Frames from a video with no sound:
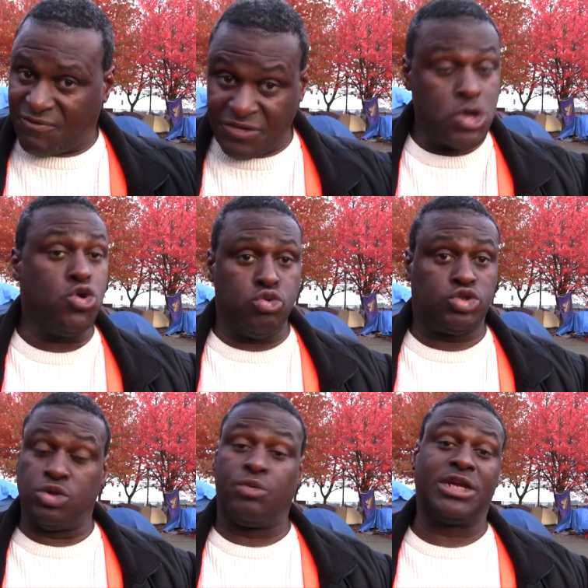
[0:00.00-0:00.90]
view
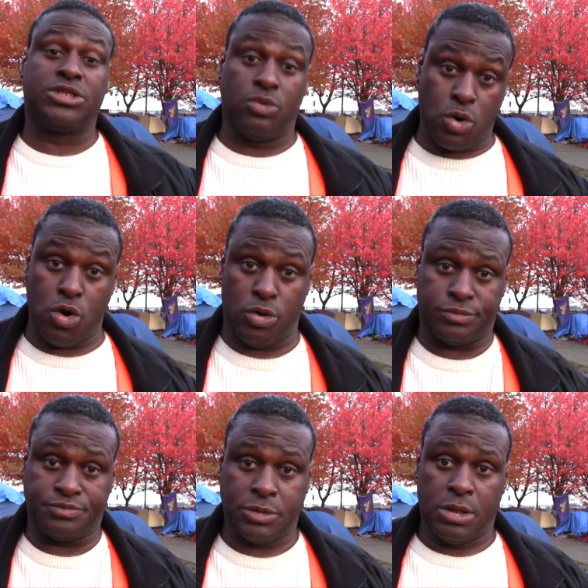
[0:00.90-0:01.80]
to the rest of the world
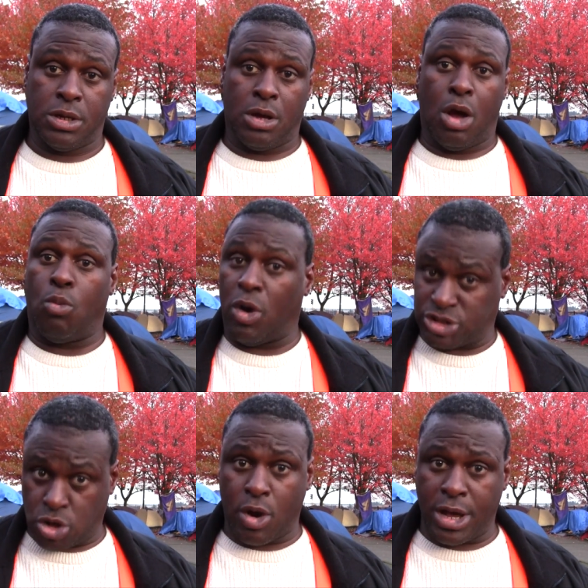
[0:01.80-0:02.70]
on
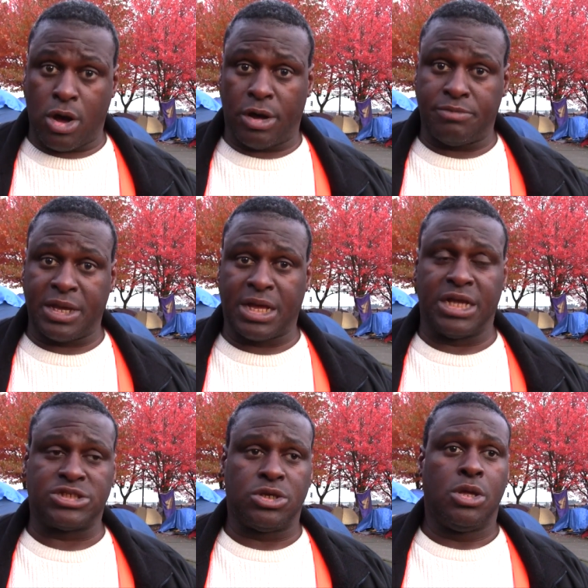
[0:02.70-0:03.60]
what's going on
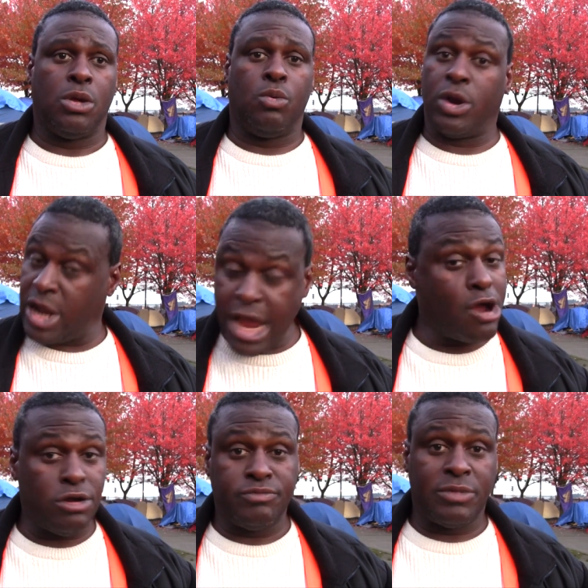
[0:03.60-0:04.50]
because we're
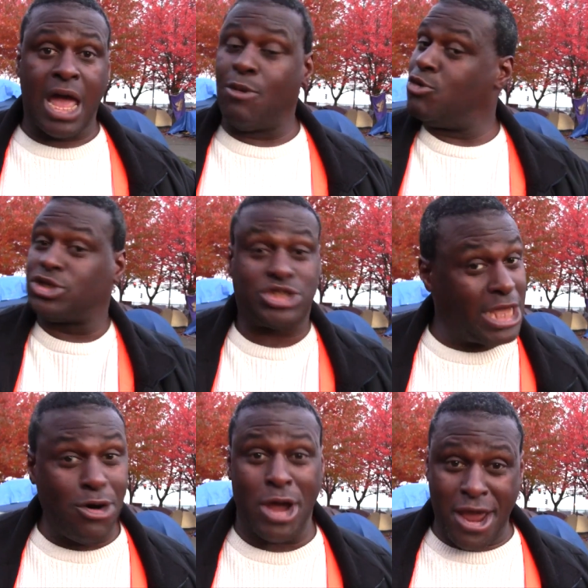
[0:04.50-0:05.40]
here and we're
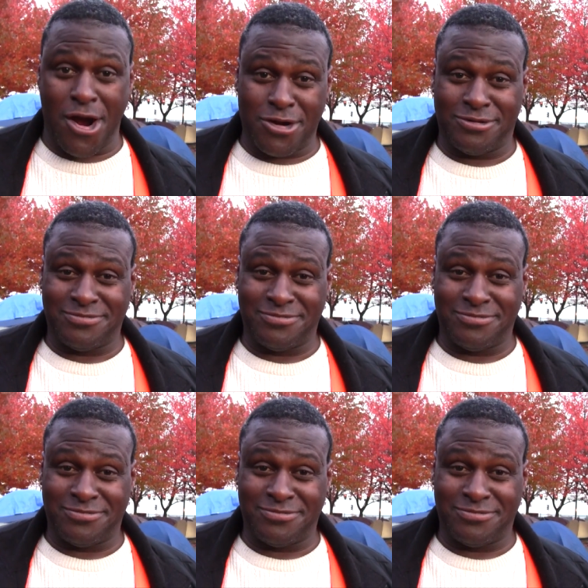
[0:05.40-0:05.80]
still here.